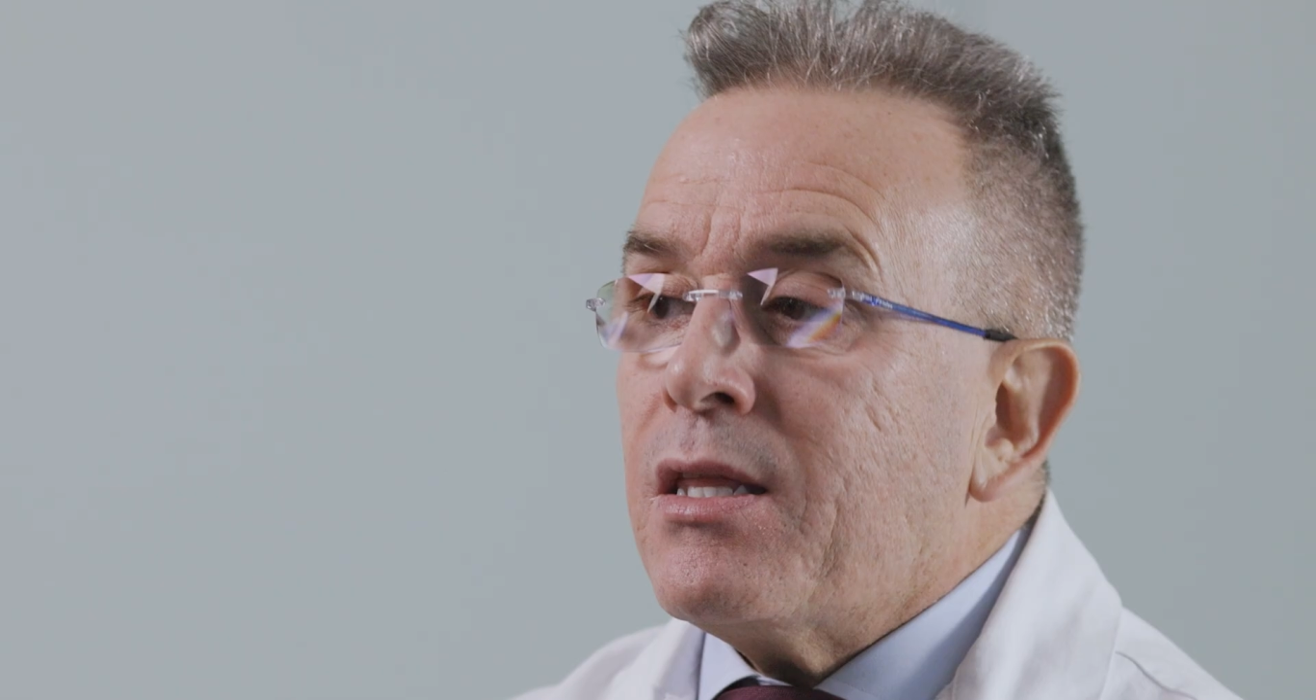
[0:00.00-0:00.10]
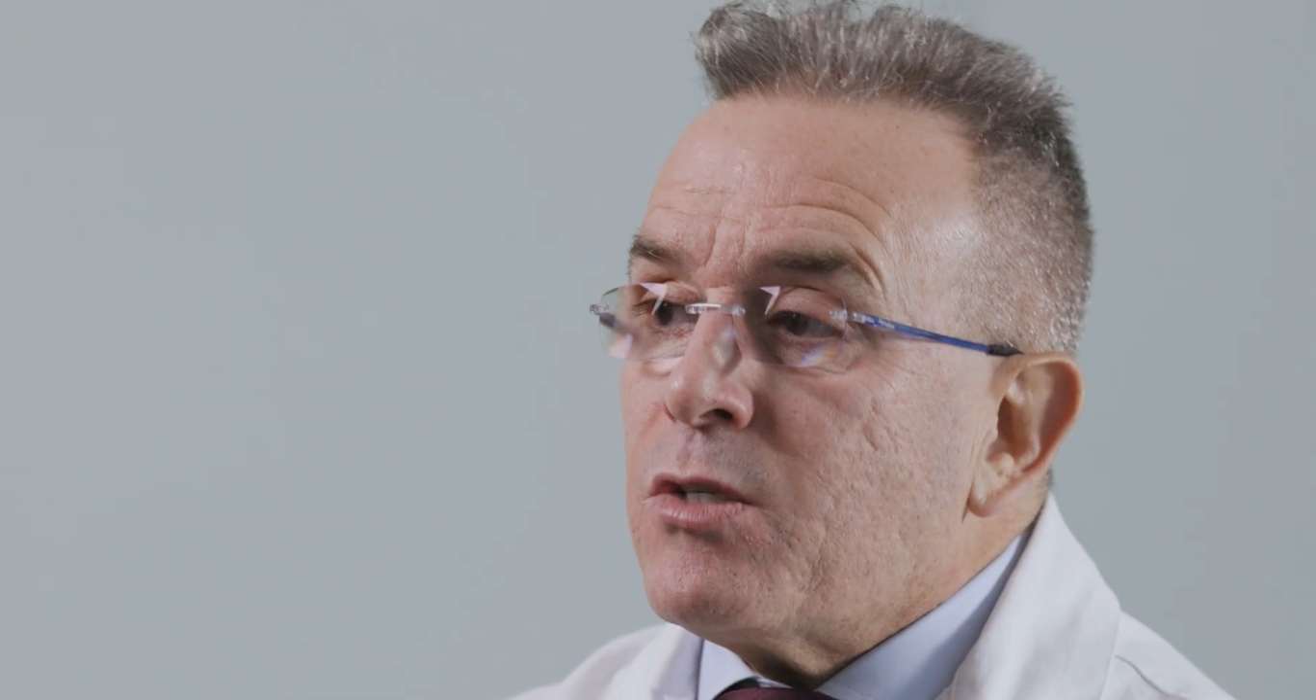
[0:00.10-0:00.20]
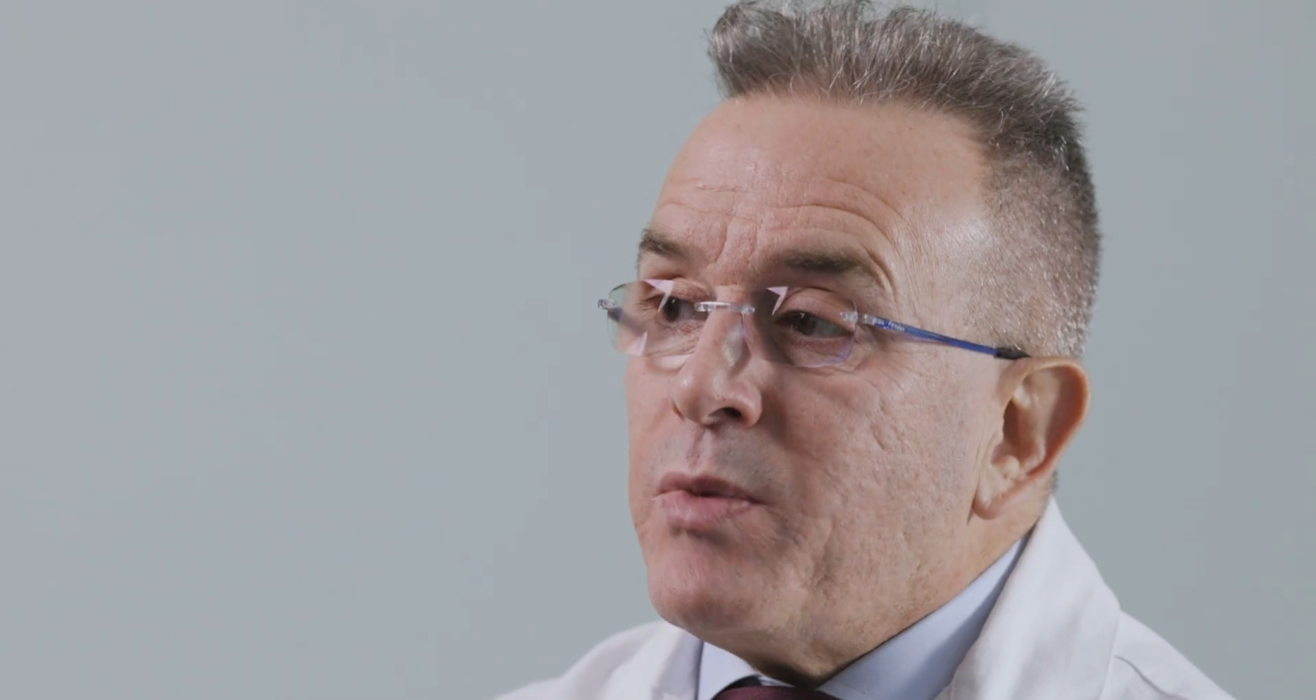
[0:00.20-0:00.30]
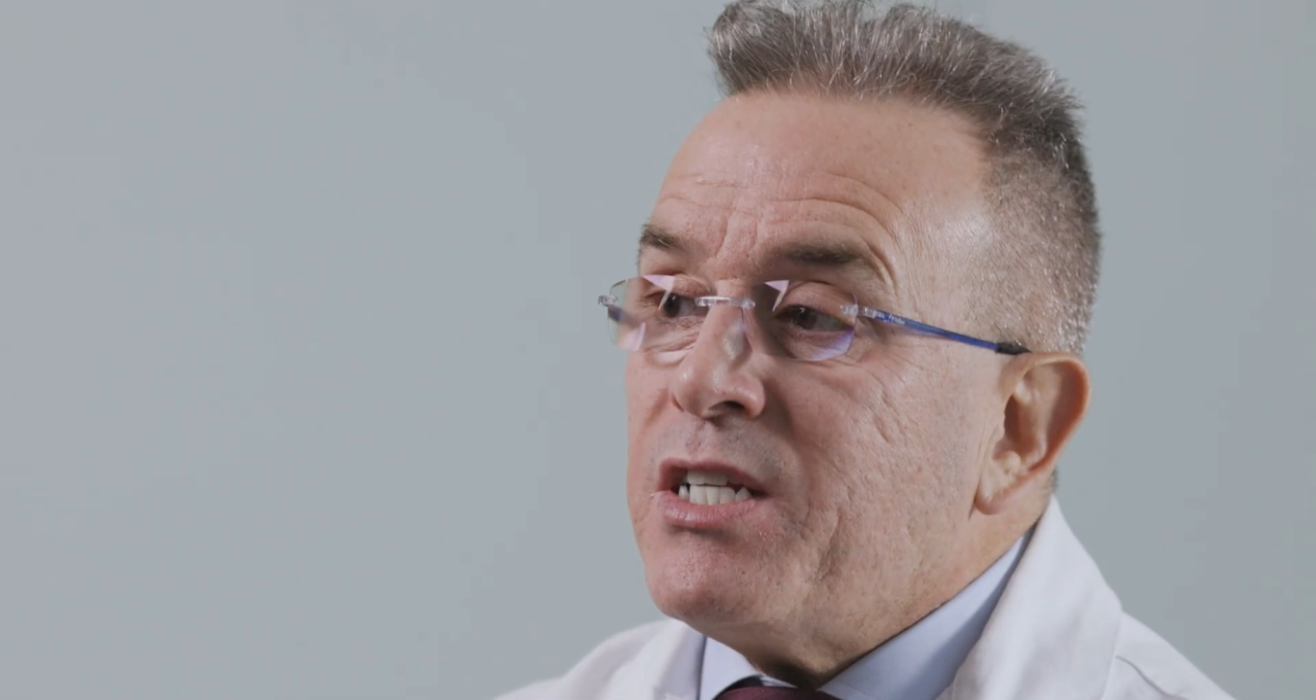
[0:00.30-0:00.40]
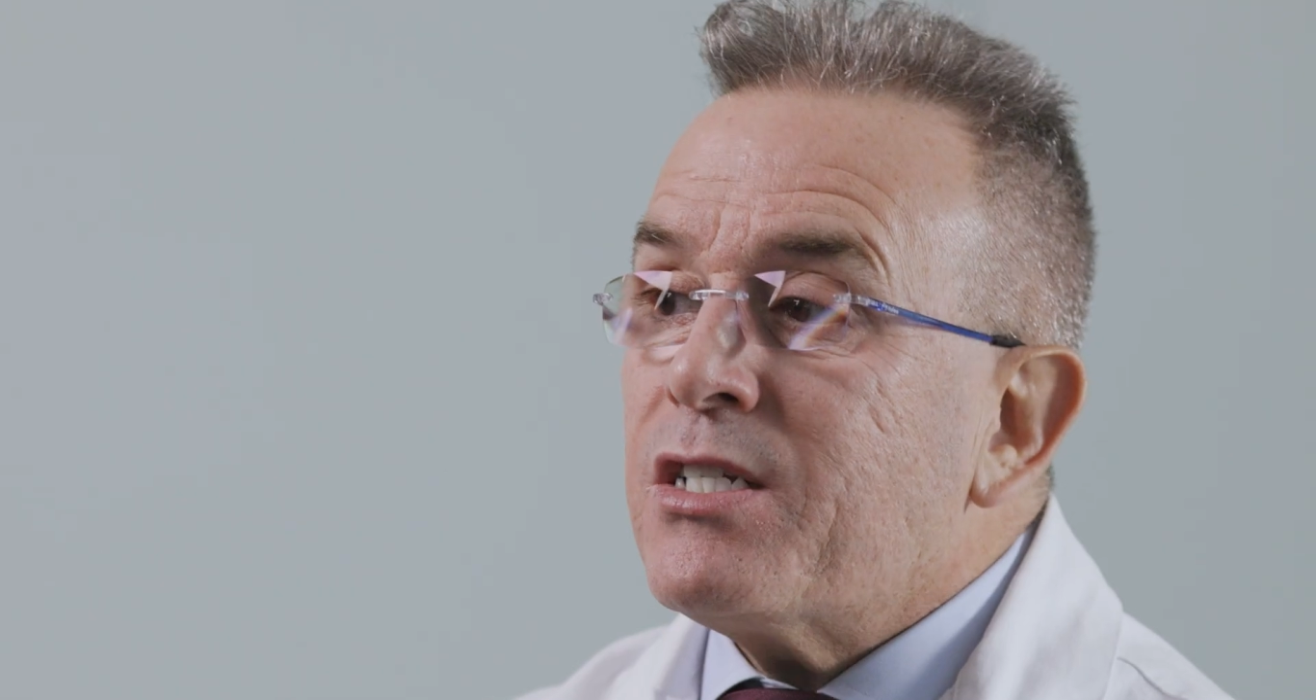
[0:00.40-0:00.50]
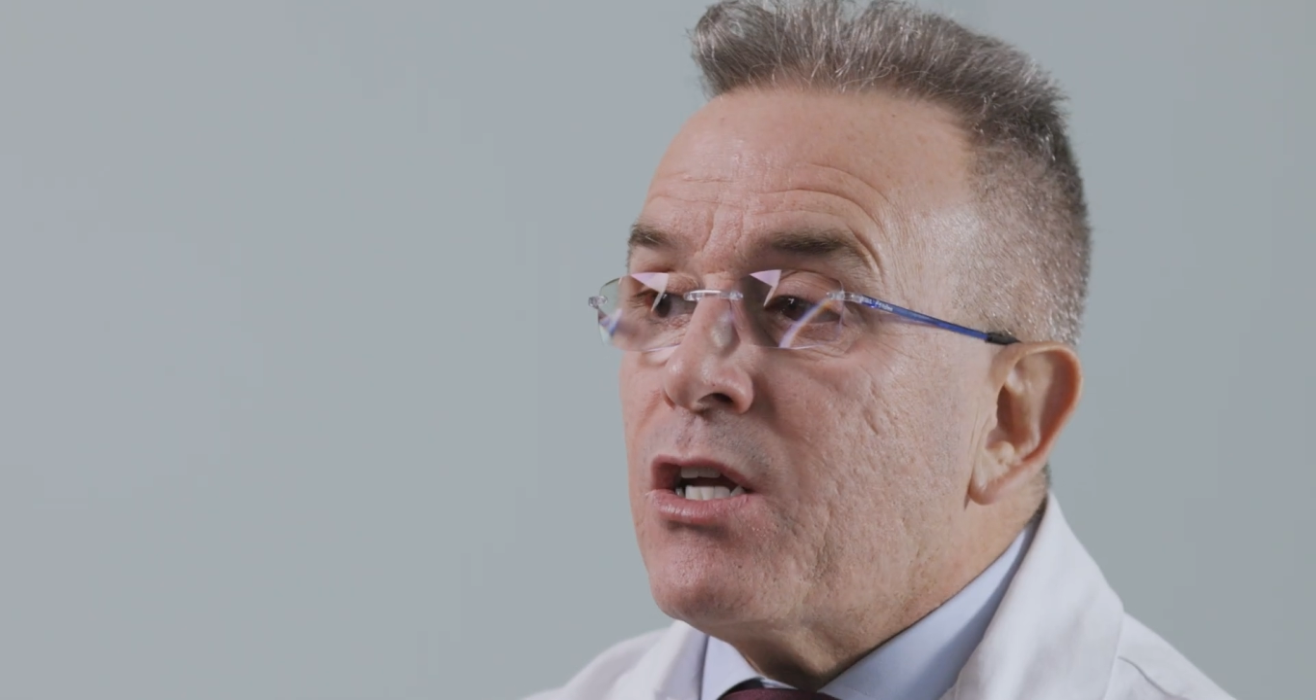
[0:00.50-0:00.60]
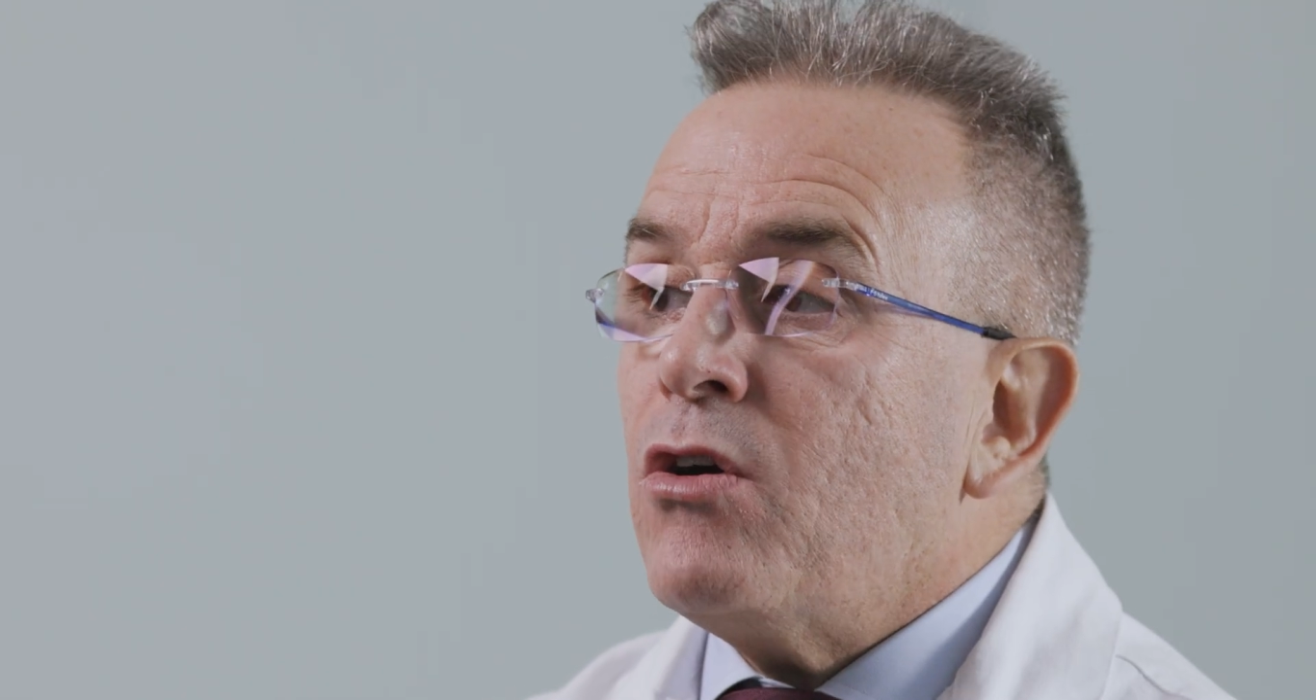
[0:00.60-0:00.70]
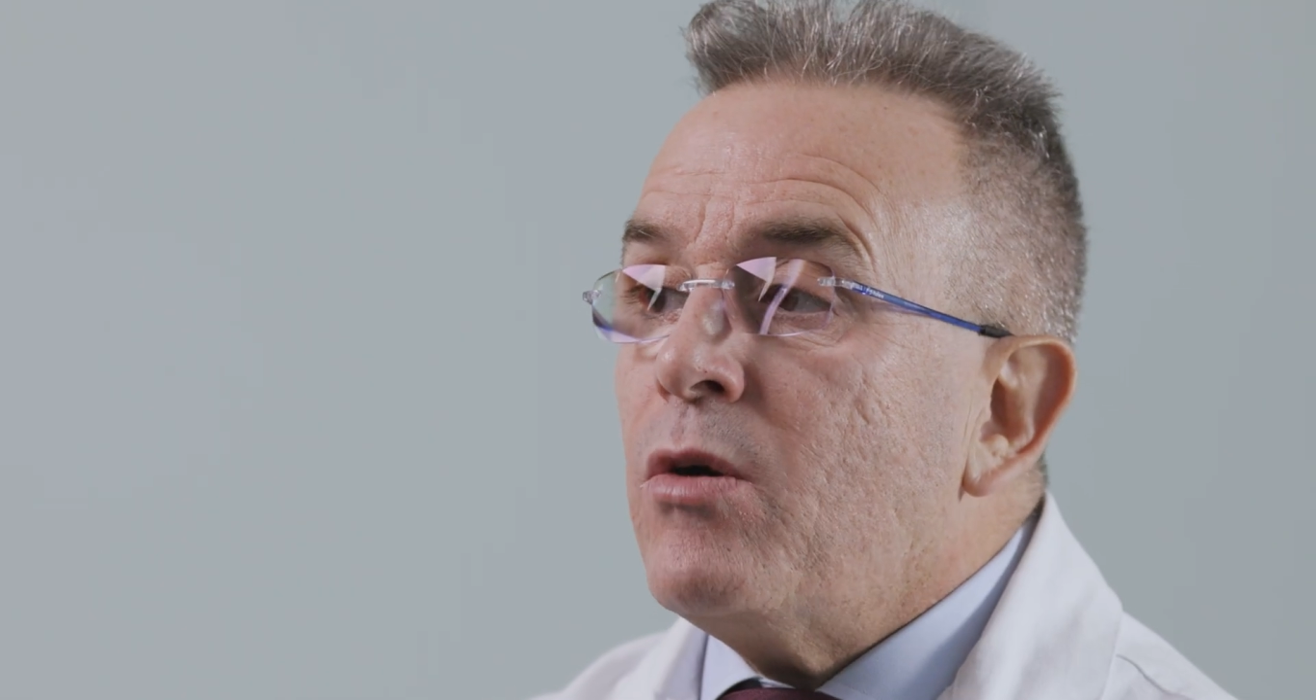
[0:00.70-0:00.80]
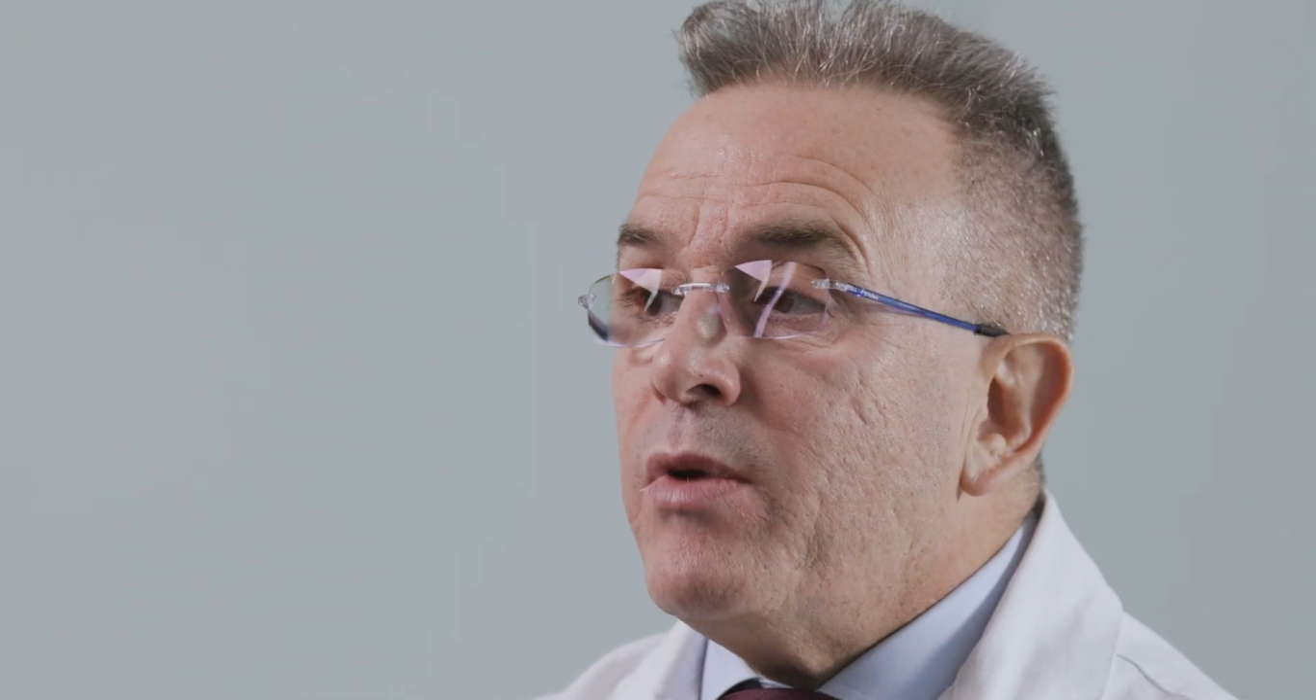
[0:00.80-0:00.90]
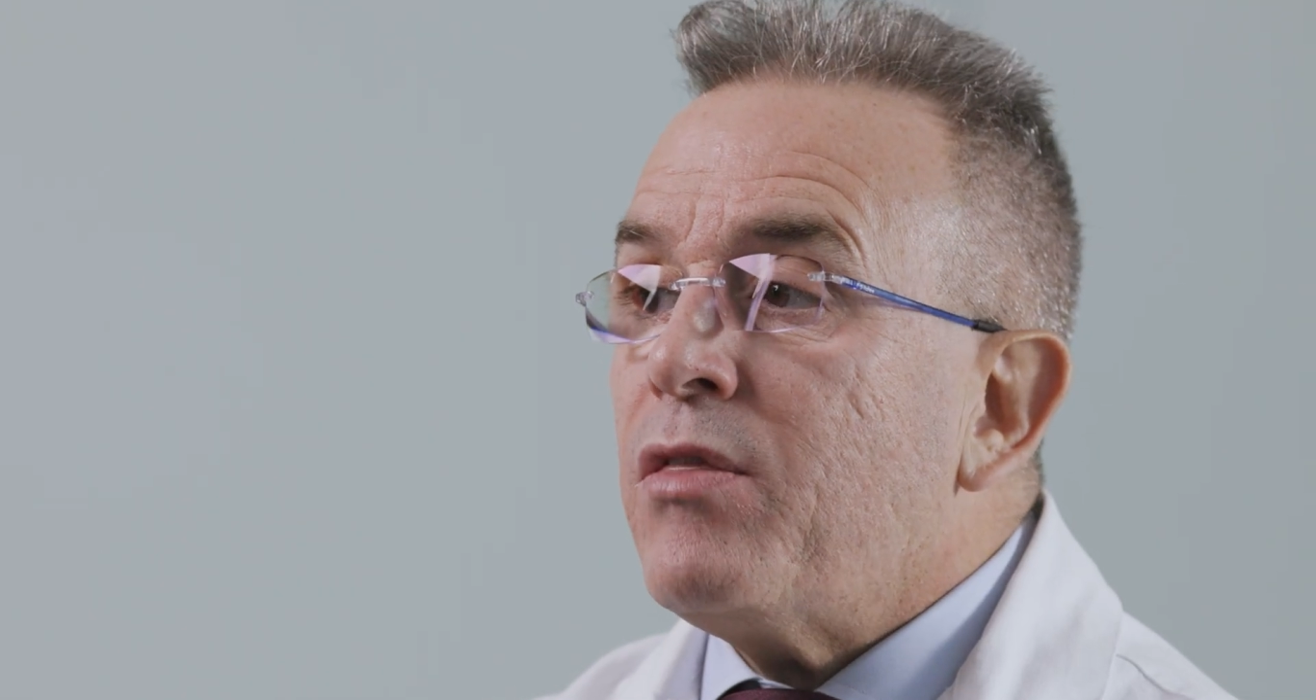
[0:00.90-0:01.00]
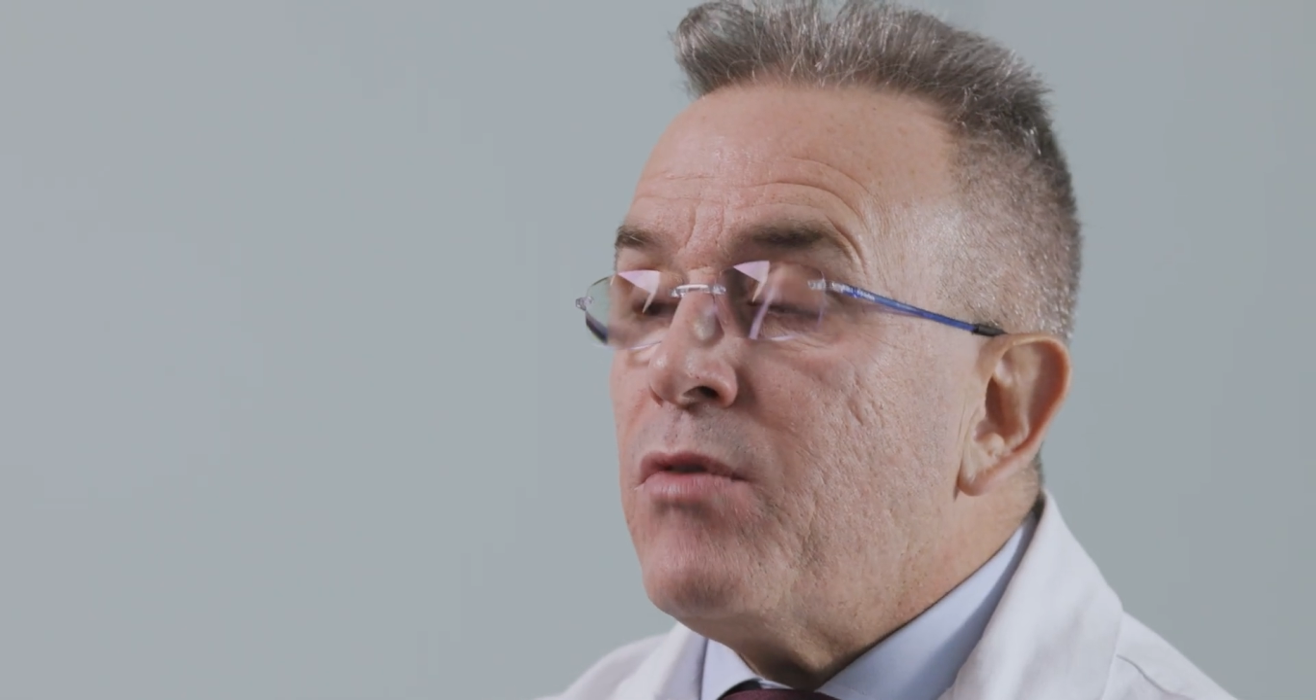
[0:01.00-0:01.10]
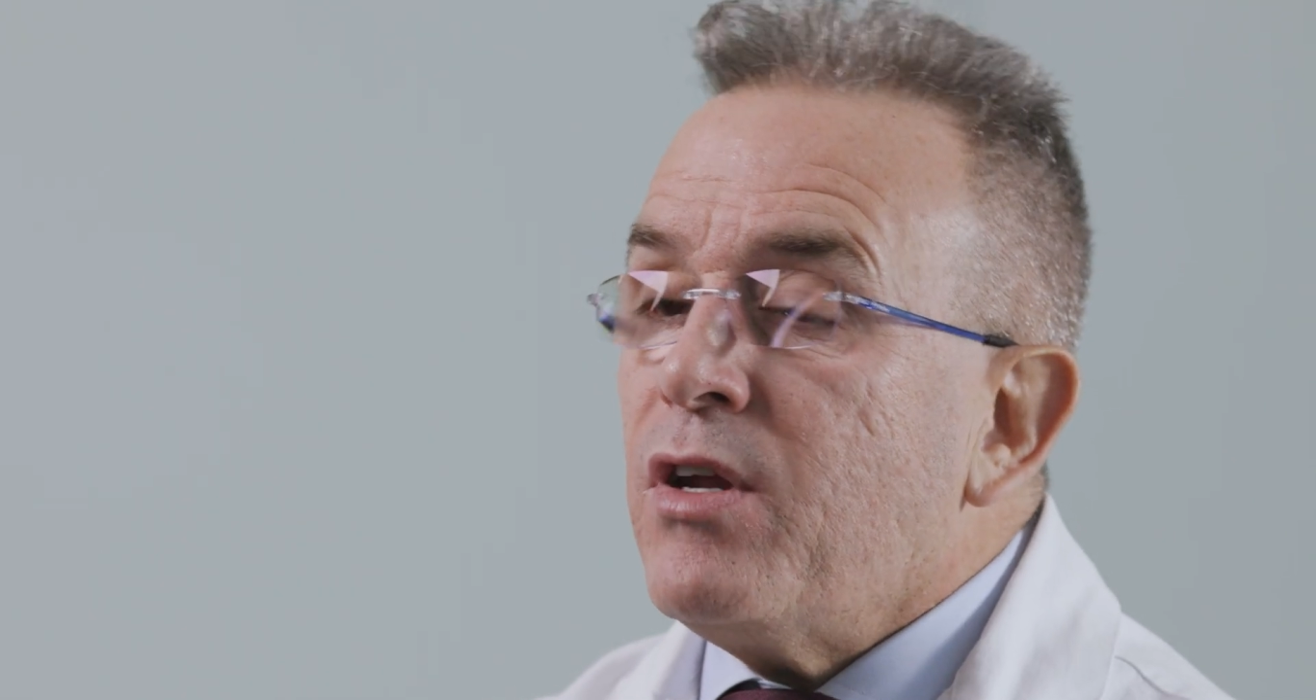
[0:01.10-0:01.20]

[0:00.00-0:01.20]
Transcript: Those patients go home in 3